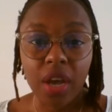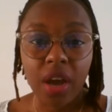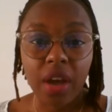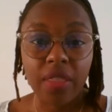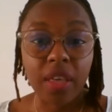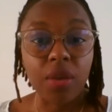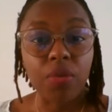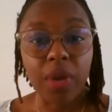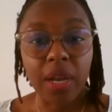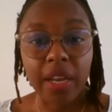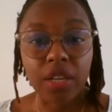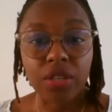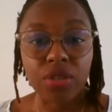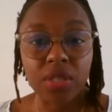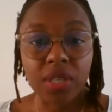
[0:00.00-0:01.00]
Are they
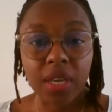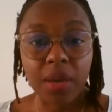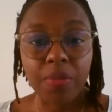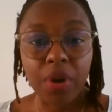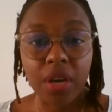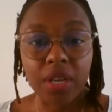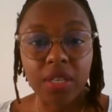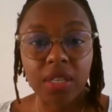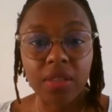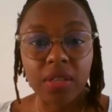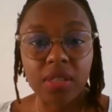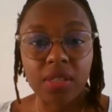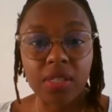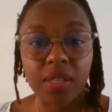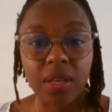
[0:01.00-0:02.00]
willing to take part in
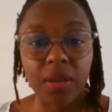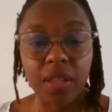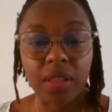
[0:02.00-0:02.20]
this